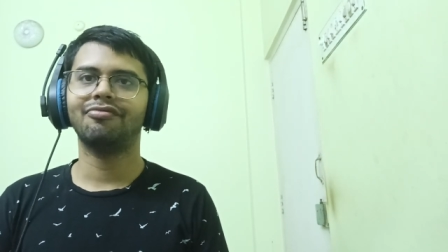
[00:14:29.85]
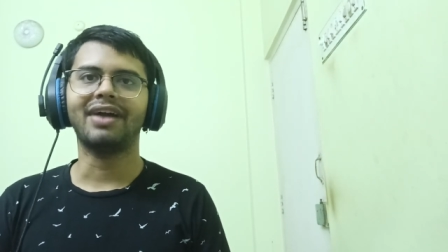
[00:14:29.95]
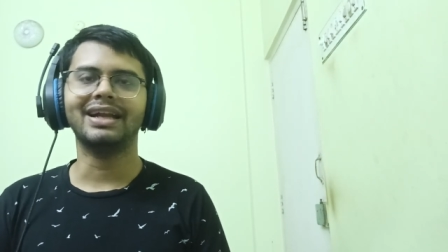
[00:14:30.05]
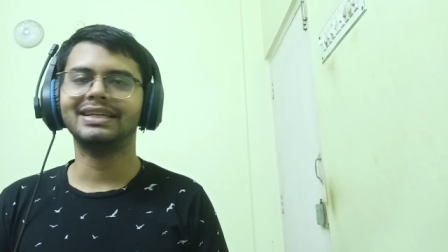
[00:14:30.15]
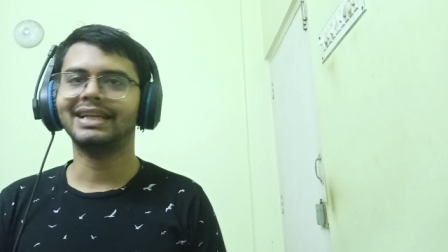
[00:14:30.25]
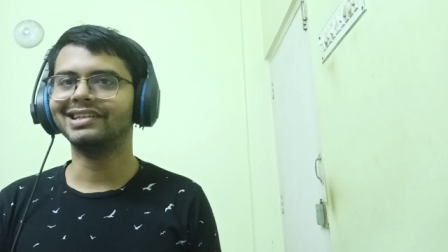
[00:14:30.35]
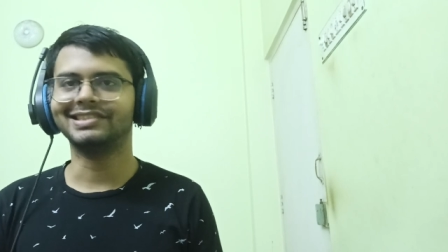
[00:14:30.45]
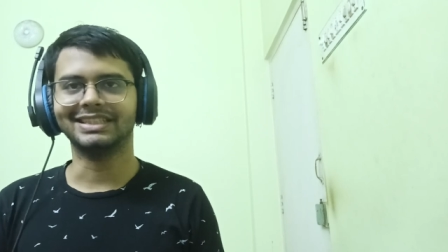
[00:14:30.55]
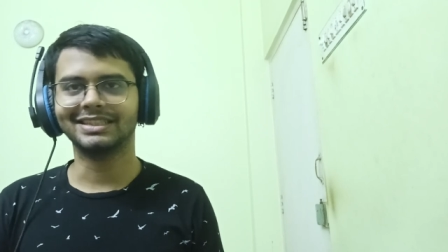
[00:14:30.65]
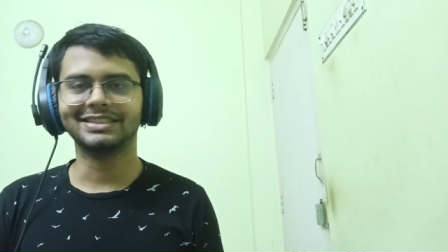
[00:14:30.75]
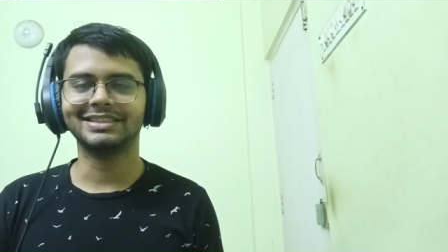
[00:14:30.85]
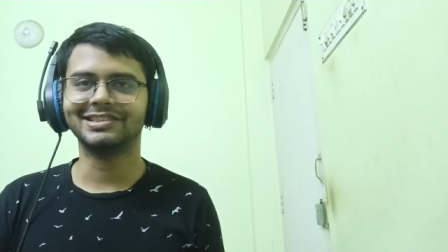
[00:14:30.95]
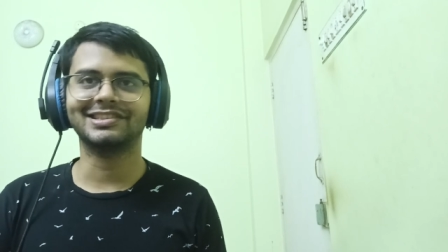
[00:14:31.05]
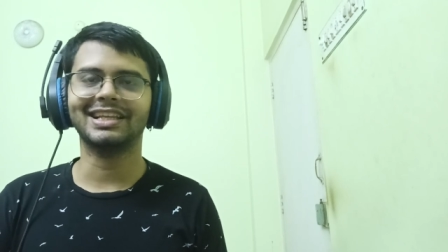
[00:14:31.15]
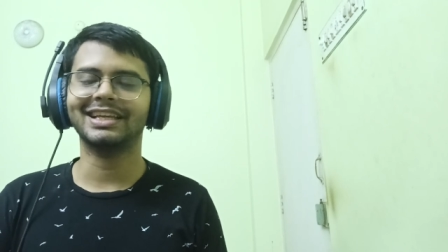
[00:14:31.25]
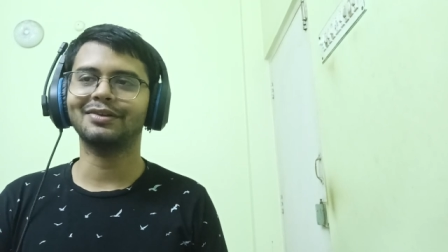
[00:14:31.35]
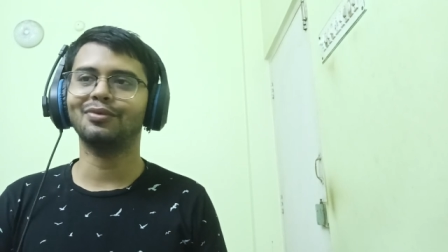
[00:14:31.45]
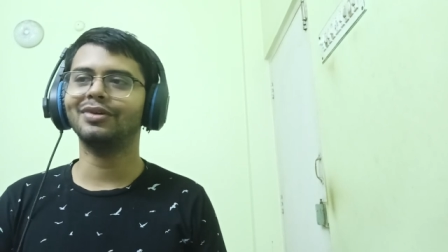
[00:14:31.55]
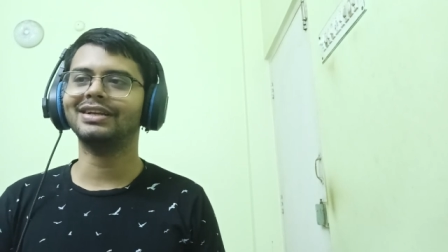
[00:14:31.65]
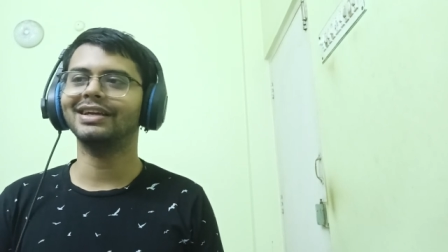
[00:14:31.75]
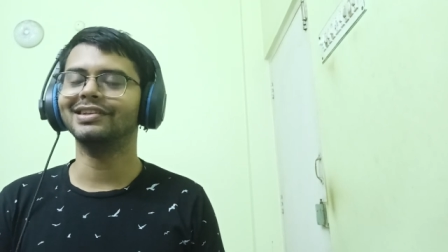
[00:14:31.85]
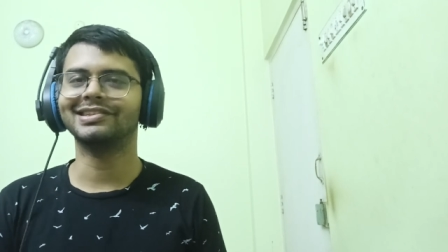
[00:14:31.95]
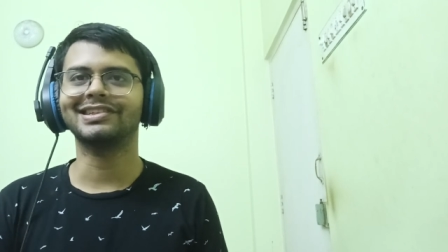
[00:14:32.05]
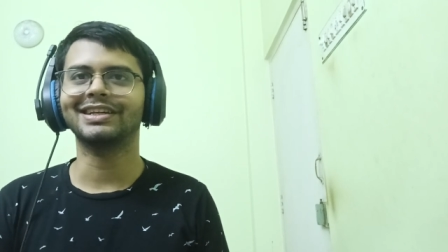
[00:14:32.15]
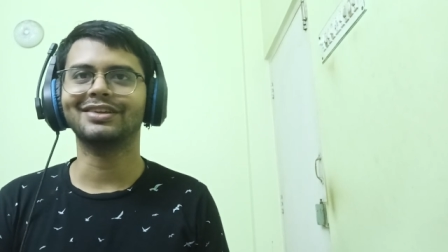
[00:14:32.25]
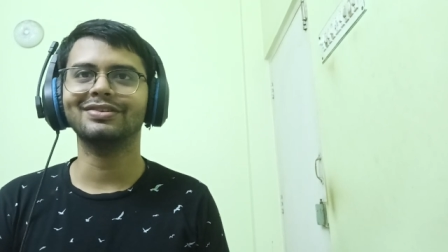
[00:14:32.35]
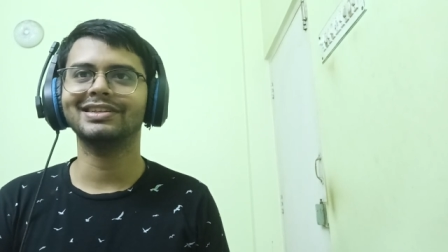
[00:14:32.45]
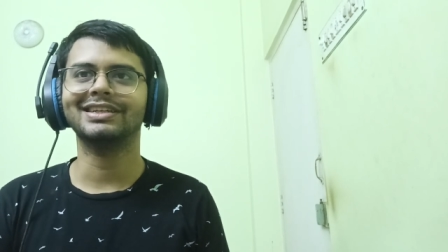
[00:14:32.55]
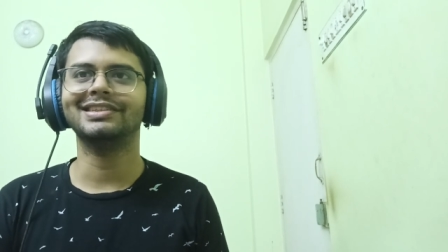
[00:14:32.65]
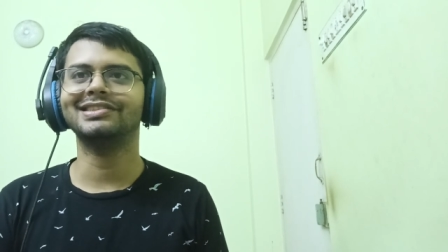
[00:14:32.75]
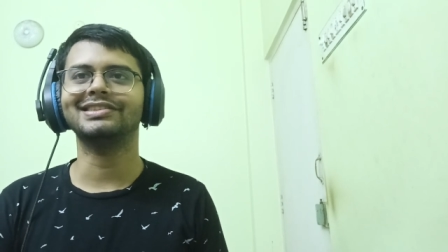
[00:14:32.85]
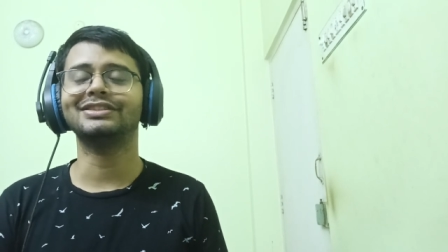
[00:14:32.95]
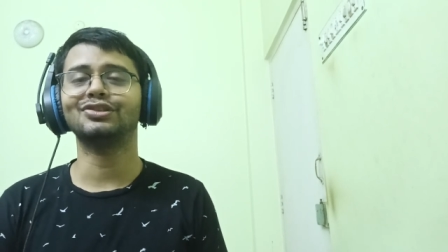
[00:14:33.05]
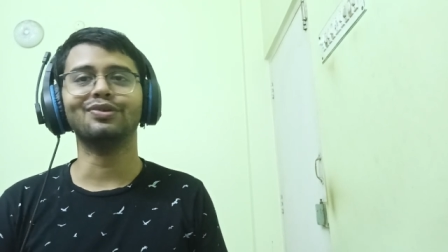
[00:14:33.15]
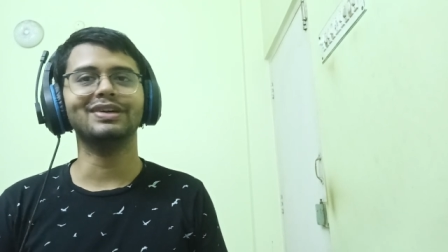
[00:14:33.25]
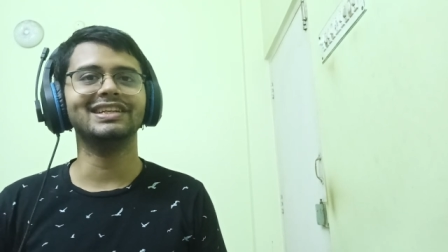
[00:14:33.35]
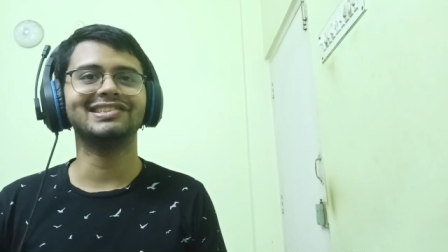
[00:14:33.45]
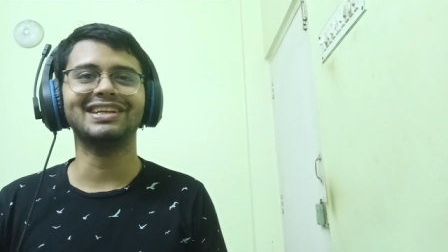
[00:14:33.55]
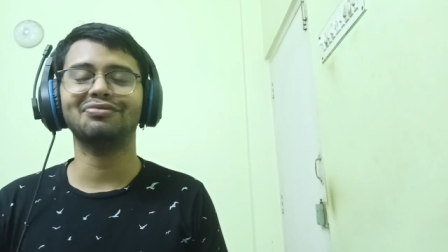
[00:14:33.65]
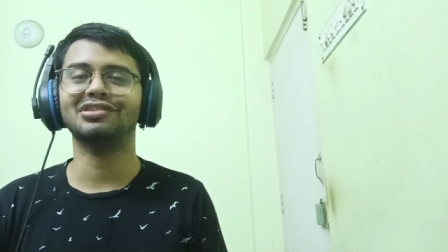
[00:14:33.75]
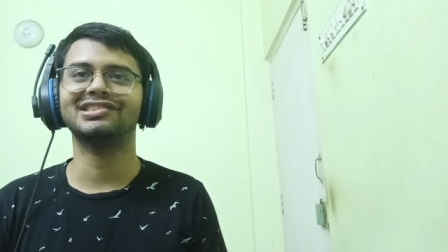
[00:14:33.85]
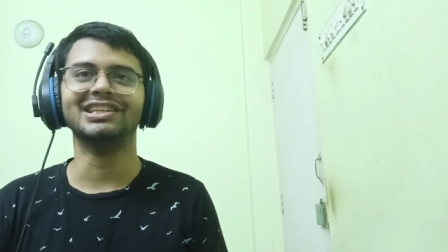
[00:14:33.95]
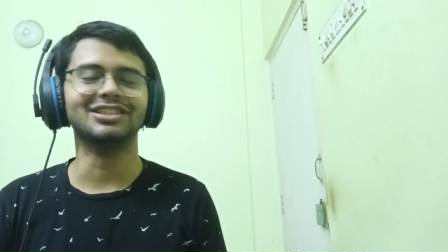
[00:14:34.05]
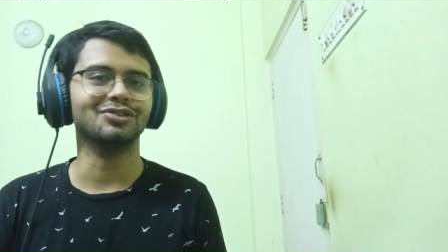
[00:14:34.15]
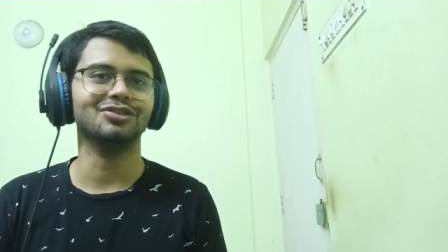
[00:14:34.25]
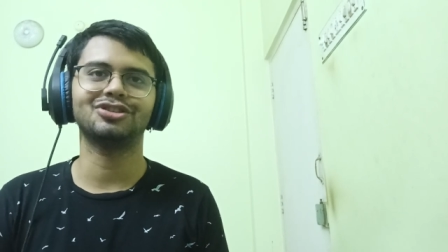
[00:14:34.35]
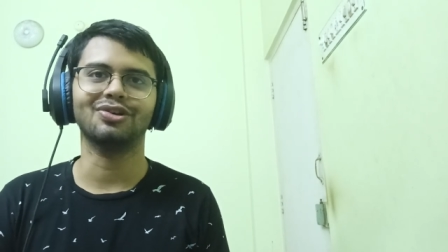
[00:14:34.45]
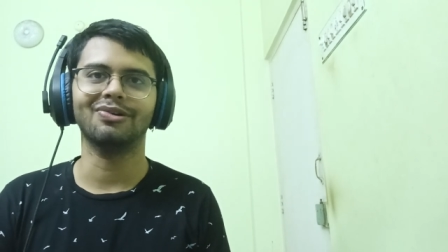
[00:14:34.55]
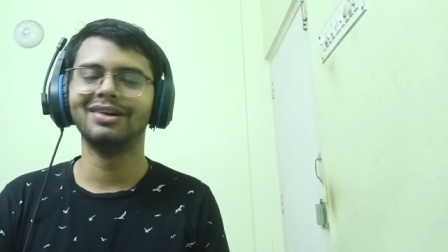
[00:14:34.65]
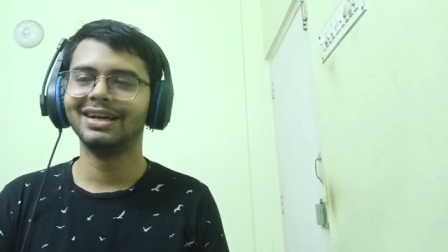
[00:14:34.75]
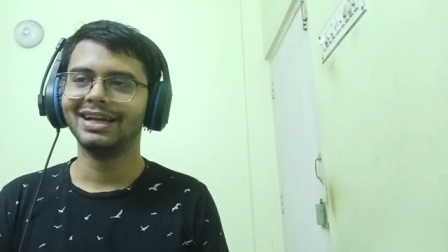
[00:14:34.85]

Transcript: fantastic just like what else like you know like this show in itself was such a good show